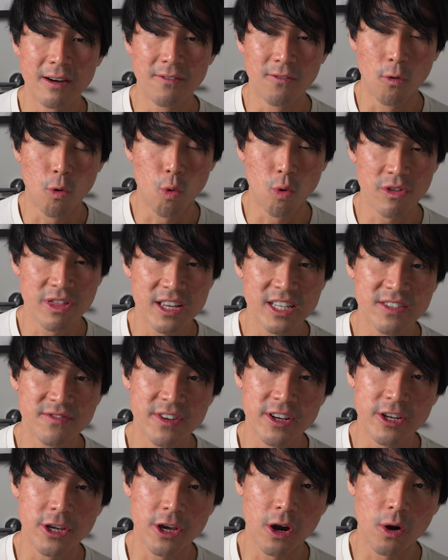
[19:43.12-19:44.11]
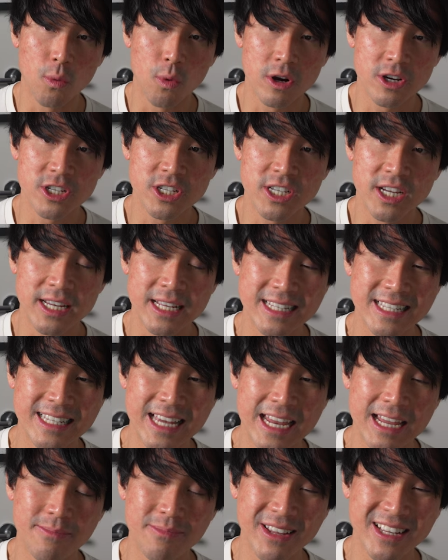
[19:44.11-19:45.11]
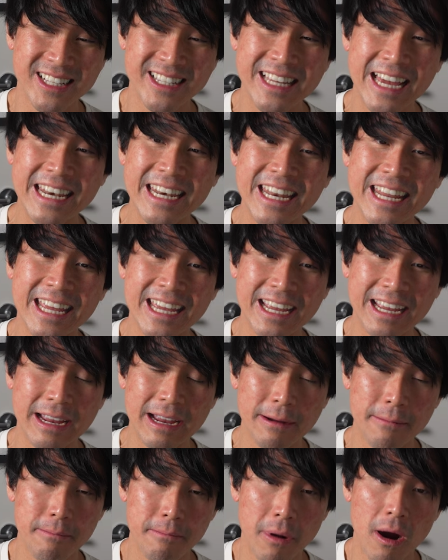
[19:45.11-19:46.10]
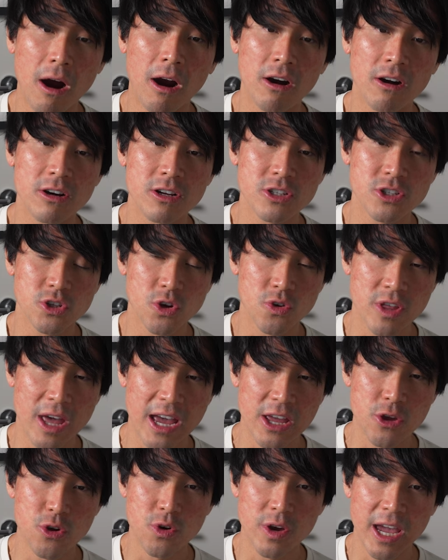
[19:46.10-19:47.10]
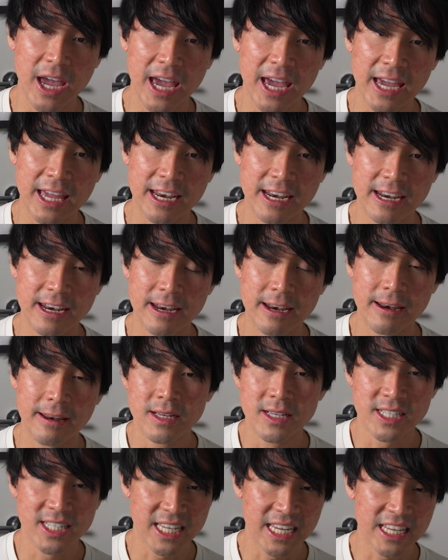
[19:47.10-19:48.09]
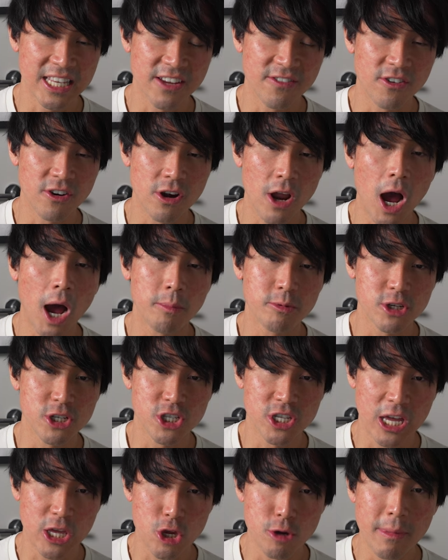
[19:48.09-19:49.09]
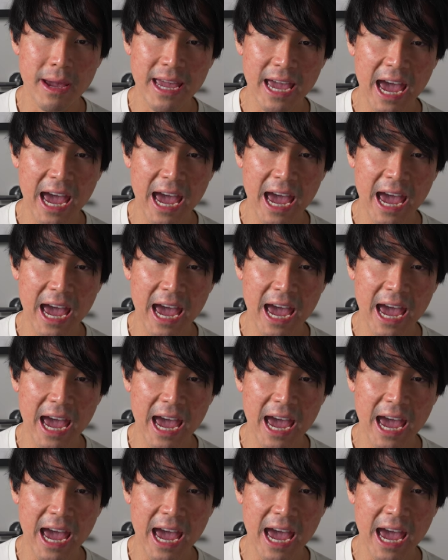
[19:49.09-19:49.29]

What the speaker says: for this video, we're just going to set up the sending part so that you can see different options that you may